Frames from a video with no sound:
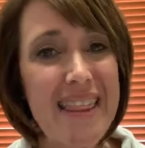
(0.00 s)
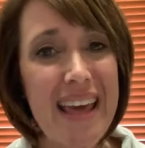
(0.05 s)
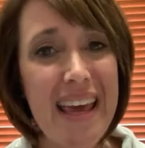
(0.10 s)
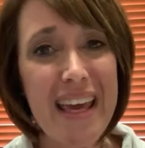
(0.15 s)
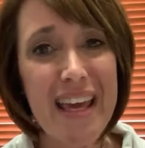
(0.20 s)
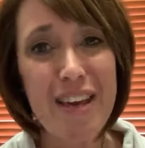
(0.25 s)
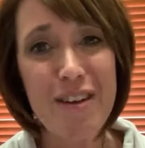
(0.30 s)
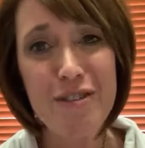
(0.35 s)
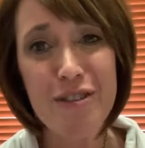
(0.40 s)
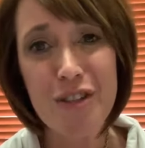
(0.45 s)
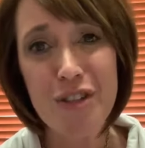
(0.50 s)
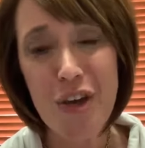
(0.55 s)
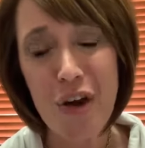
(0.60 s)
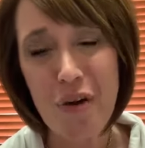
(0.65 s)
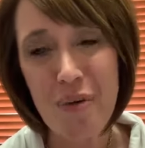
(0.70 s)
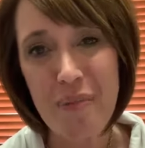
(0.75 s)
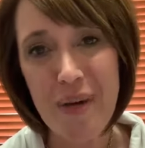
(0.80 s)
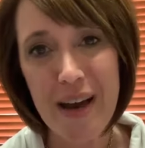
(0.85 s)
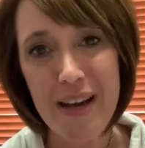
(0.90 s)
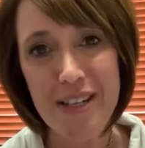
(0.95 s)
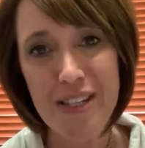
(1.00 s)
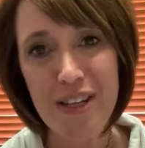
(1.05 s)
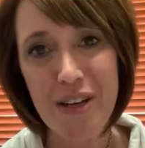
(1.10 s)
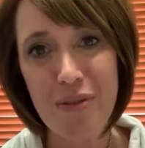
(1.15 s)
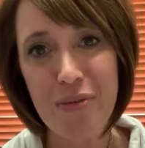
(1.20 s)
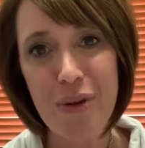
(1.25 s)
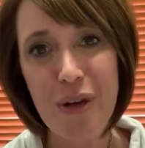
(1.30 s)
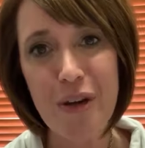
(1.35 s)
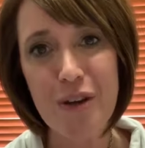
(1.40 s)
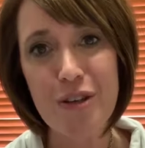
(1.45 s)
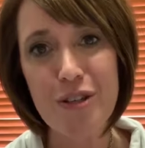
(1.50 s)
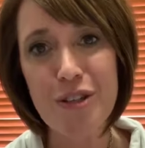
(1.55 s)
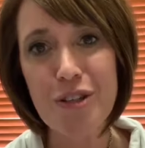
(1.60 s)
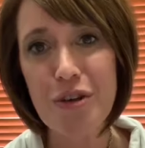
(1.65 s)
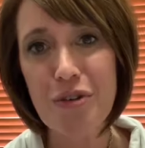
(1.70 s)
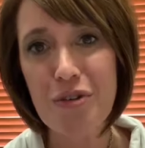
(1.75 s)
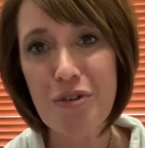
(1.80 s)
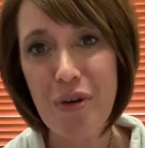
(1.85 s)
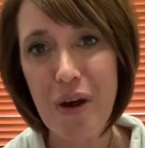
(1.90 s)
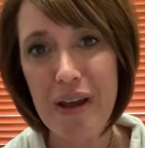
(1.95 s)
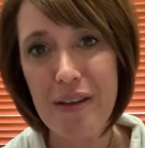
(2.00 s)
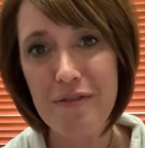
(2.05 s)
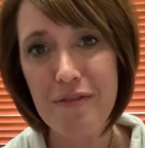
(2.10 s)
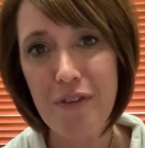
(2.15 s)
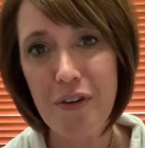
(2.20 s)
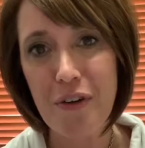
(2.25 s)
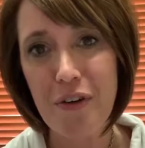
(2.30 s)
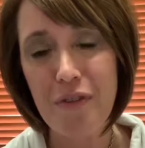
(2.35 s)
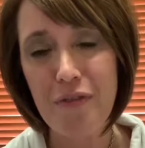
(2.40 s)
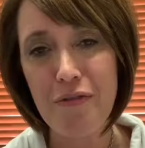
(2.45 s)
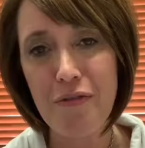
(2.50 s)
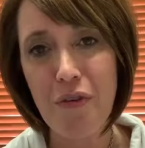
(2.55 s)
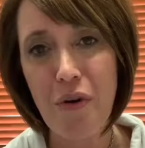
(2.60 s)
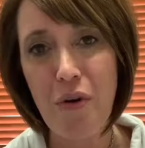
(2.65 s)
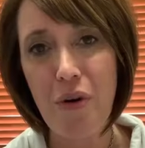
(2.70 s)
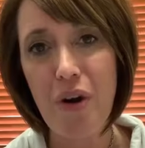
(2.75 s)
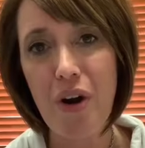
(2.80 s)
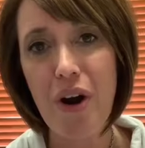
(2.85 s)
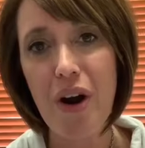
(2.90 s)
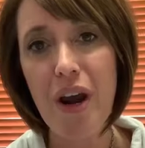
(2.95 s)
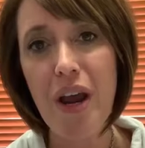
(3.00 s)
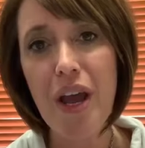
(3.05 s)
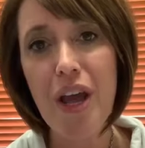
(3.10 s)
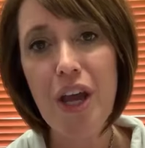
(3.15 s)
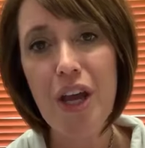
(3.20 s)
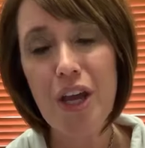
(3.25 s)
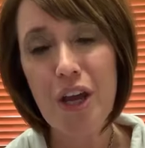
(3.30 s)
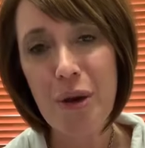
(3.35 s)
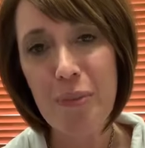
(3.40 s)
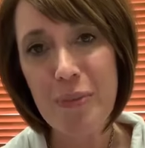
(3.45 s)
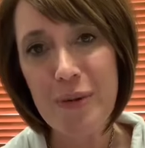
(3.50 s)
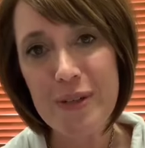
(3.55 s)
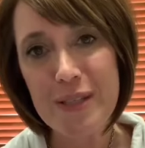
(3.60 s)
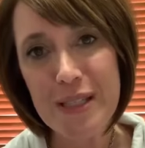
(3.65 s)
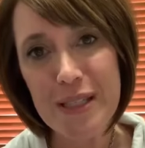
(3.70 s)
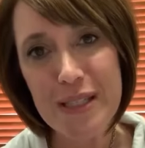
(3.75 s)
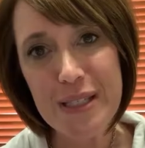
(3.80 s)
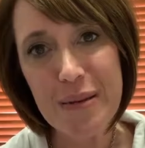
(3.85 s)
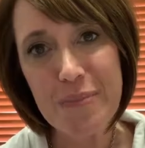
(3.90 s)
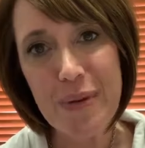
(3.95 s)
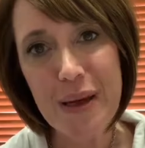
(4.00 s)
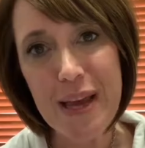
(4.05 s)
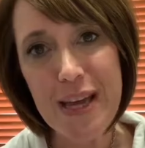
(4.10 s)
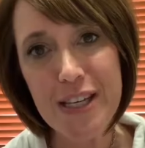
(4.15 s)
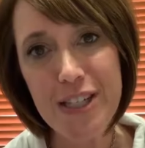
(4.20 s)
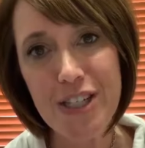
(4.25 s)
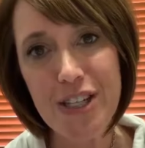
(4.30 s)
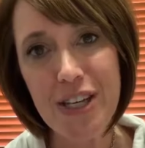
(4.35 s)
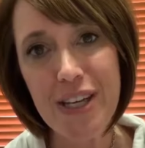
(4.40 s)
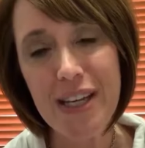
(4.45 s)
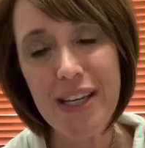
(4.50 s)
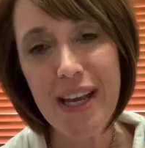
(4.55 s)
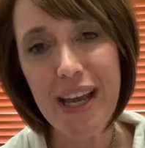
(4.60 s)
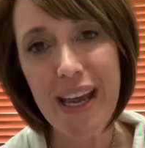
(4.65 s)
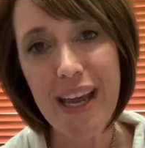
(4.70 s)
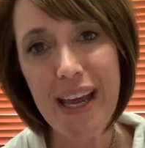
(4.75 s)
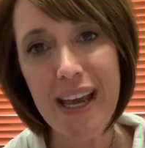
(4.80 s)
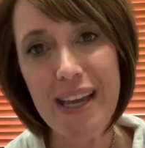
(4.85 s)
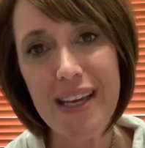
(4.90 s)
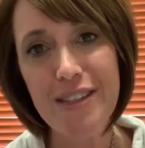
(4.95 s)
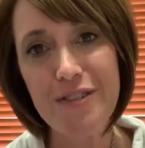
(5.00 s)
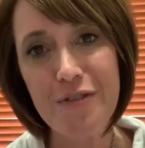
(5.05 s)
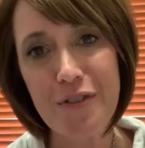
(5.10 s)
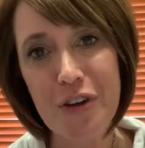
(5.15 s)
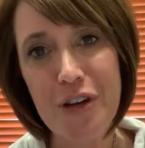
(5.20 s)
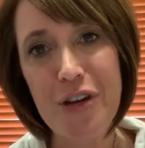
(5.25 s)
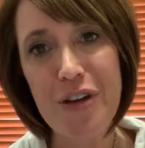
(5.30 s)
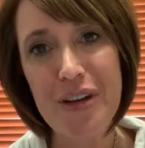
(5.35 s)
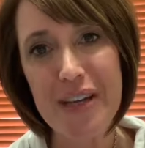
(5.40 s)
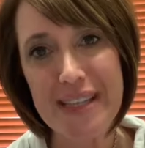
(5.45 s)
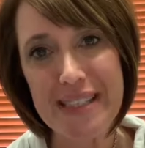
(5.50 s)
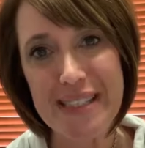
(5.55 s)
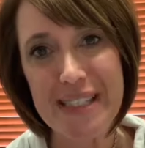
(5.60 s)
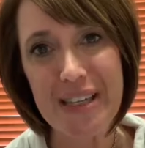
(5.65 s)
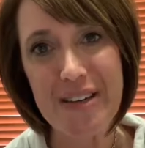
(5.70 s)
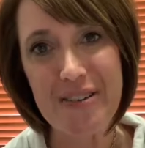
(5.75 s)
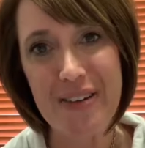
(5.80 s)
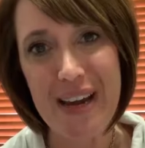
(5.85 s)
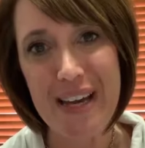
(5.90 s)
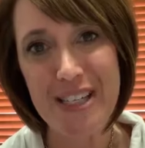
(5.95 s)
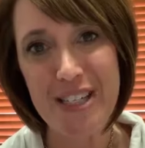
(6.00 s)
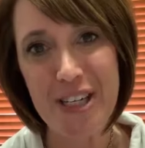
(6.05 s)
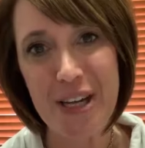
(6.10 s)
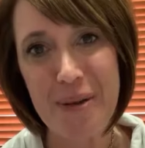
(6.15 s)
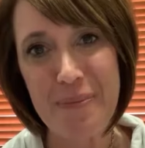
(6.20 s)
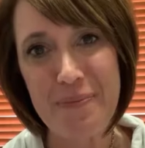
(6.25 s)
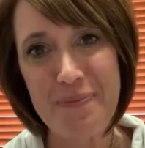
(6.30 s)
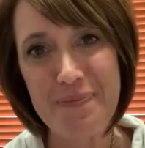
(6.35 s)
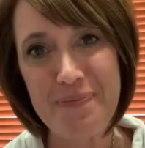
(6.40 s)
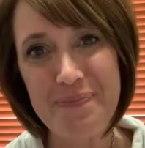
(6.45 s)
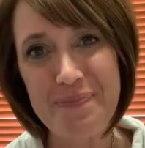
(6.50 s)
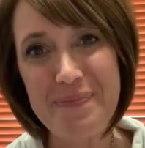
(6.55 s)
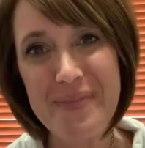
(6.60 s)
Thank you so much, and we are so grateful for your participation and for your consideration.